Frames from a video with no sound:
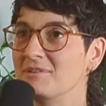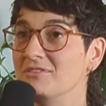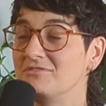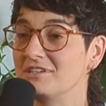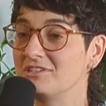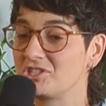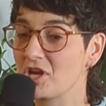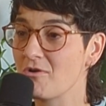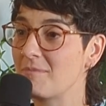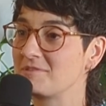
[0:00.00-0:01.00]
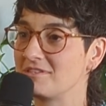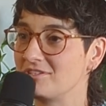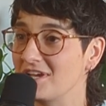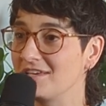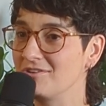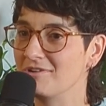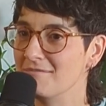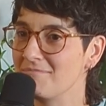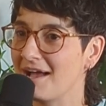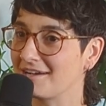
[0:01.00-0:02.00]
but you did show up to the JQ
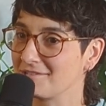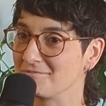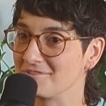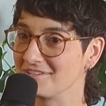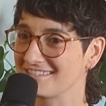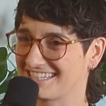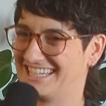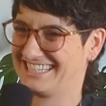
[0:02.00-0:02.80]
Impact Awards.